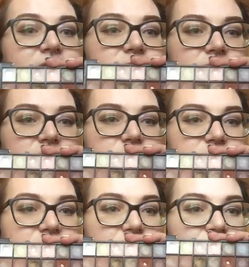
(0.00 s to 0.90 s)
used to
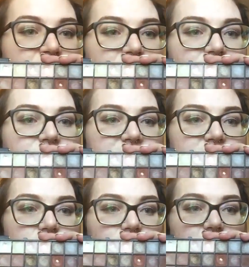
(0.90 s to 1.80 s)
use like
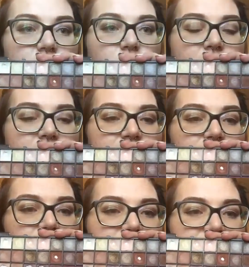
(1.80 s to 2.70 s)
this row
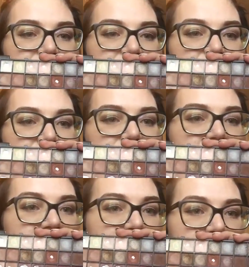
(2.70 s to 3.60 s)
every day of my
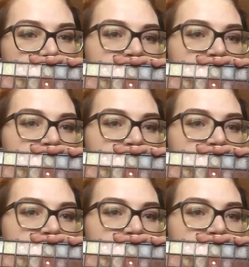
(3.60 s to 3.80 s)
life,